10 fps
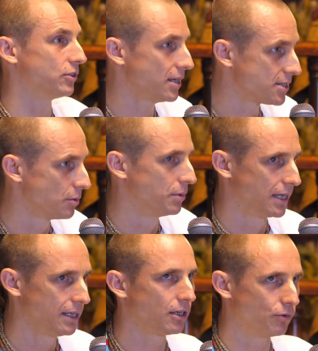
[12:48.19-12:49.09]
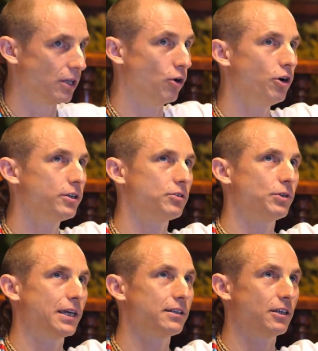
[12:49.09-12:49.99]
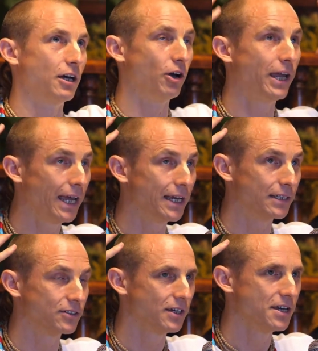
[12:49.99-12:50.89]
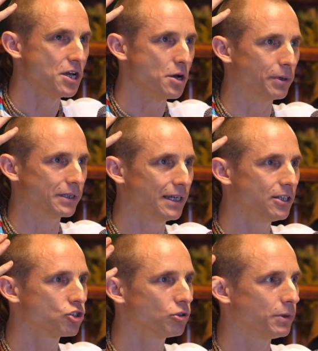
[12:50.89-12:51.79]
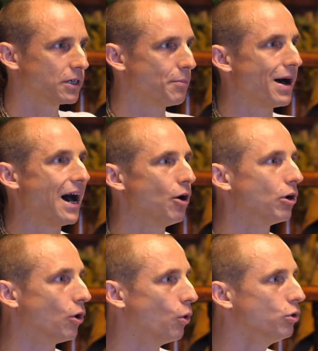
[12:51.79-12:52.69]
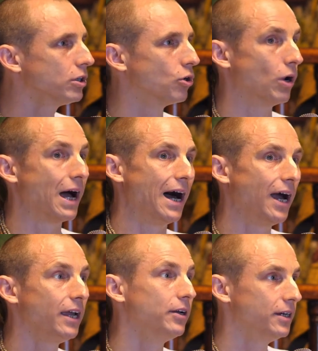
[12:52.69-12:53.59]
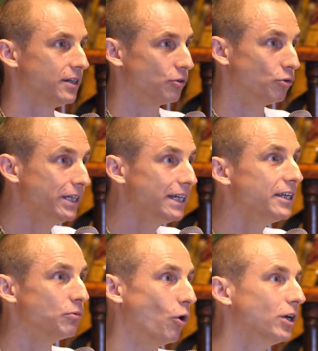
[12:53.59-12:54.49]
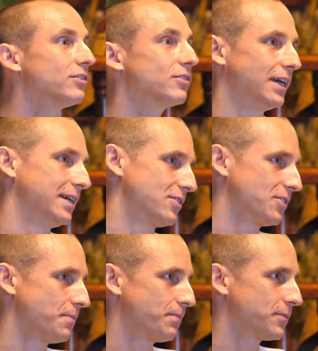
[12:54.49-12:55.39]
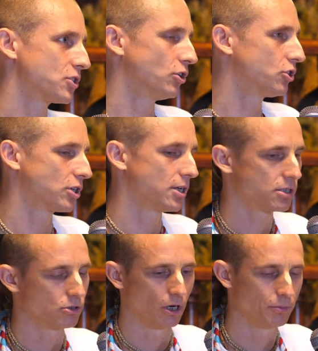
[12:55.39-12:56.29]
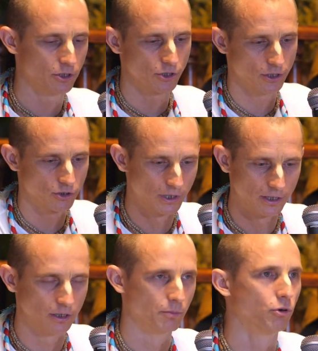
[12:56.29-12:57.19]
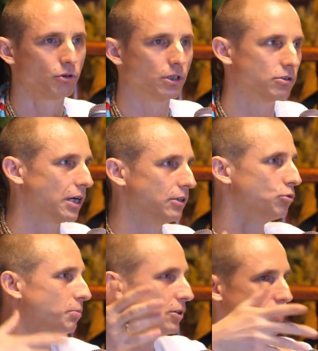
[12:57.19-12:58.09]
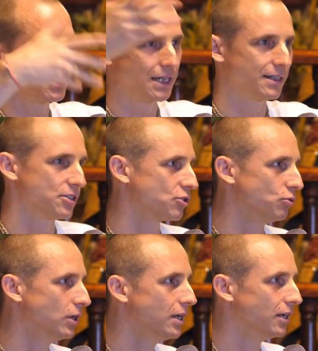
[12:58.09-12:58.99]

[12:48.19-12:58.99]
Yes, in the beginning we learn it, we get it on our head, but then it should become our own goal. I really want that. It's not just, yeah, because it's written in the book and I do because the others do.